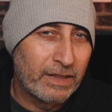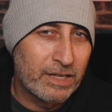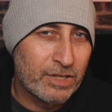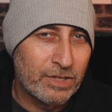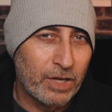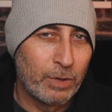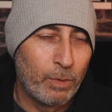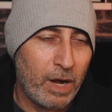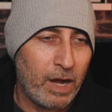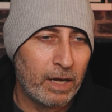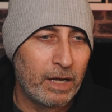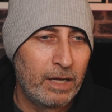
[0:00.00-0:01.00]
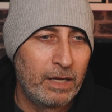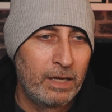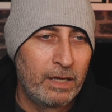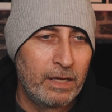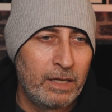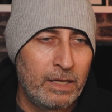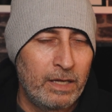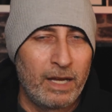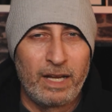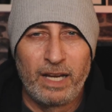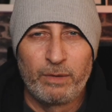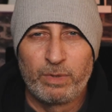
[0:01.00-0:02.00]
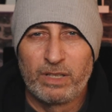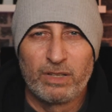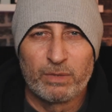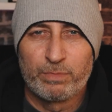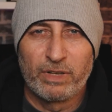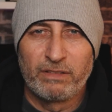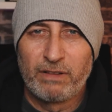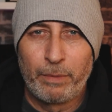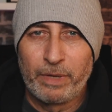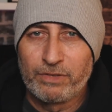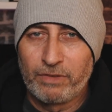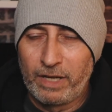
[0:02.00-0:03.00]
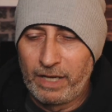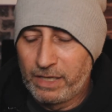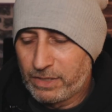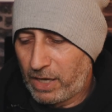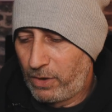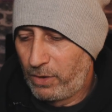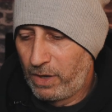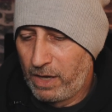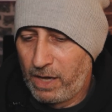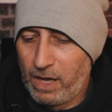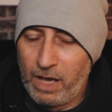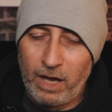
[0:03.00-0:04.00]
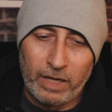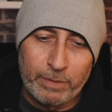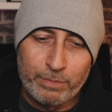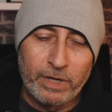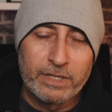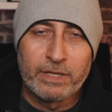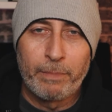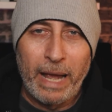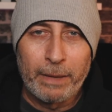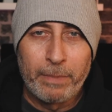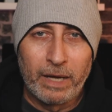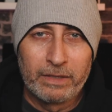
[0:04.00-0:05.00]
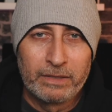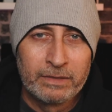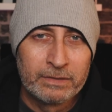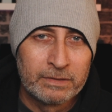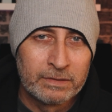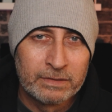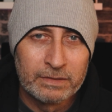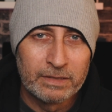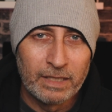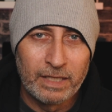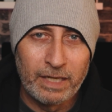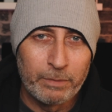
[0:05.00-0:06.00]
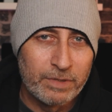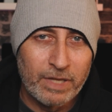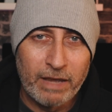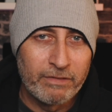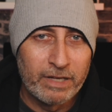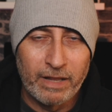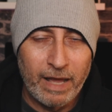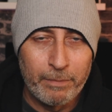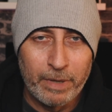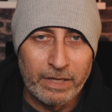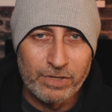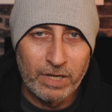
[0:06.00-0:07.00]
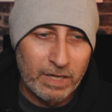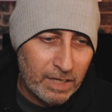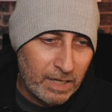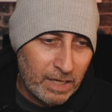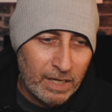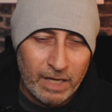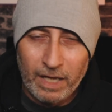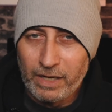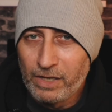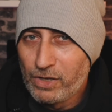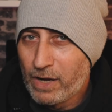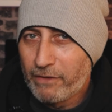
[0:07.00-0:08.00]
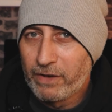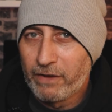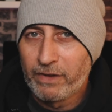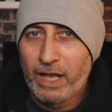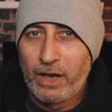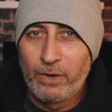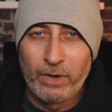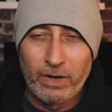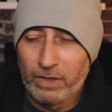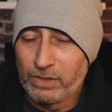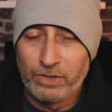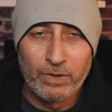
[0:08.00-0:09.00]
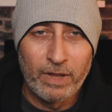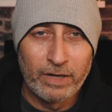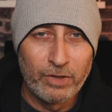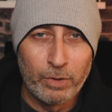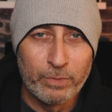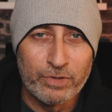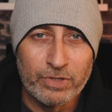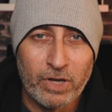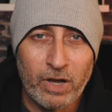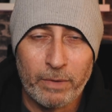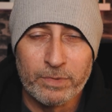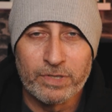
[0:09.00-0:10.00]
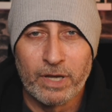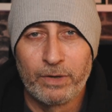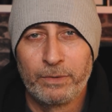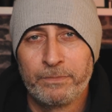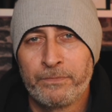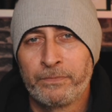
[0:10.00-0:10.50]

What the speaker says: this is going to work, and it would look pretty rubbish really, so I could press the back button and it would get rid of that picture, and then you have another go, and I could do that numerous times. So